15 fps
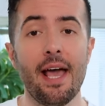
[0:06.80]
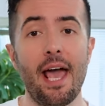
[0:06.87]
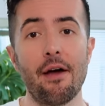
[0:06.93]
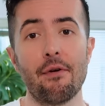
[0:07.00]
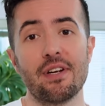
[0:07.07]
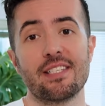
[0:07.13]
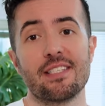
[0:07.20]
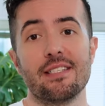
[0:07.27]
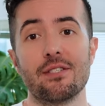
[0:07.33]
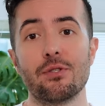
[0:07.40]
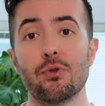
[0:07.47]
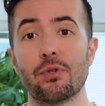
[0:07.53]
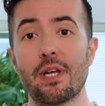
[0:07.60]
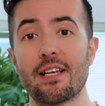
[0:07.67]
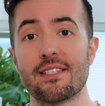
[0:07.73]
Ever since
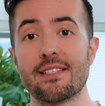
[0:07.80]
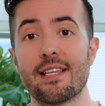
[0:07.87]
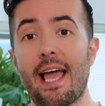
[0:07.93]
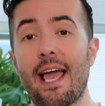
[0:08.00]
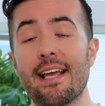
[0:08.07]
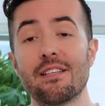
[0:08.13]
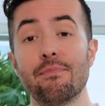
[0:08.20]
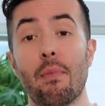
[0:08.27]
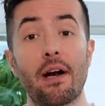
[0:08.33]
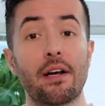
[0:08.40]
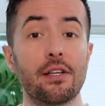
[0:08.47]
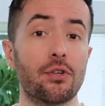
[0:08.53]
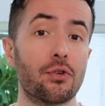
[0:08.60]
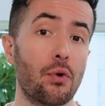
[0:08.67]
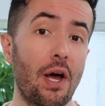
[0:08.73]
2008
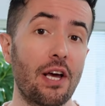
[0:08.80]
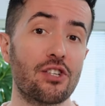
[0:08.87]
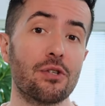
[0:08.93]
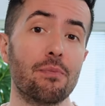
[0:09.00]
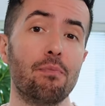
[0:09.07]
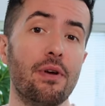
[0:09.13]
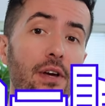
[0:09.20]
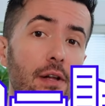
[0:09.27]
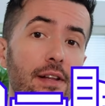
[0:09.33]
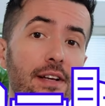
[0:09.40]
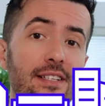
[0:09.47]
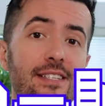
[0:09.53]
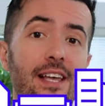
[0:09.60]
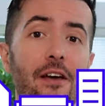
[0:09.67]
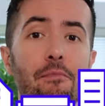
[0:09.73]
market crash,
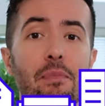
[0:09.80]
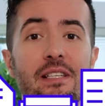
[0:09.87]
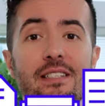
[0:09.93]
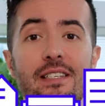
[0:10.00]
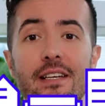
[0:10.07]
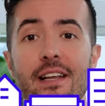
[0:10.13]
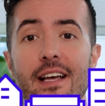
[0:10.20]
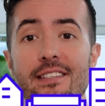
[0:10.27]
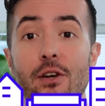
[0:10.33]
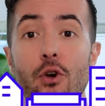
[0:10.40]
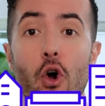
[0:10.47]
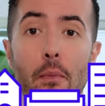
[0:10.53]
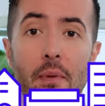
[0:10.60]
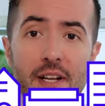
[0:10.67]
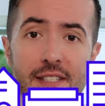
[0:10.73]
buildings have been seen as a
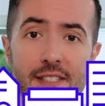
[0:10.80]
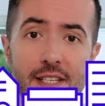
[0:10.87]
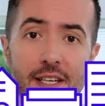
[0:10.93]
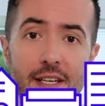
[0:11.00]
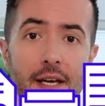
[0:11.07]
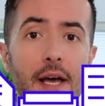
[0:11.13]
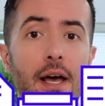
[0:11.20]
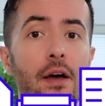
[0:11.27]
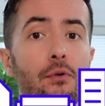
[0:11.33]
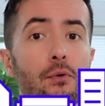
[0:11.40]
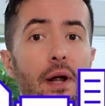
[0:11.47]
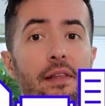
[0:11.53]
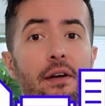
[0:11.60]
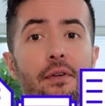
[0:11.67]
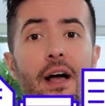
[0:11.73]
commodity
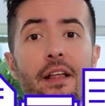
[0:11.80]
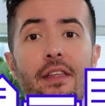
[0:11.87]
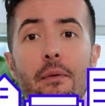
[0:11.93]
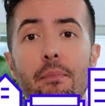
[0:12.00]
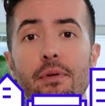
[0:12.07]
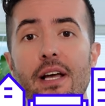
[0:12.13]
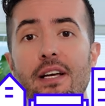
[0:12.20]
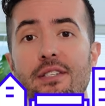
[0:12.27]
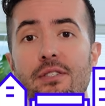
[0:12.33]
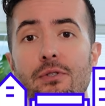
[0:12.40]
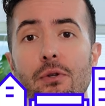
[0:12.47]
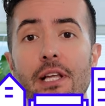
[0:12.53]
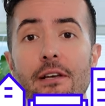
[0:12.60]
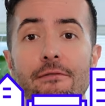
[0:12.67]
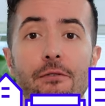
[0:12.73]
rather than a place to
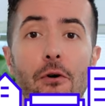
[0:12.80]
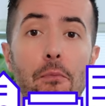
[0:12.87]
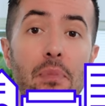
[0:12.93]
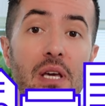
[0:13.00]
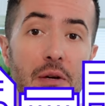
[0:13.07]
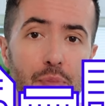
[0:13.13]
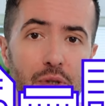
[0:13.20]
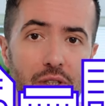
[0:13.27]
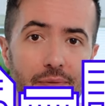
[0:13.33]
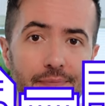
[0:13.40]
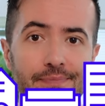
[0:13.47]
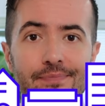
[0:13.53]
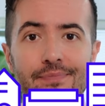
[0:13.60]
live for people.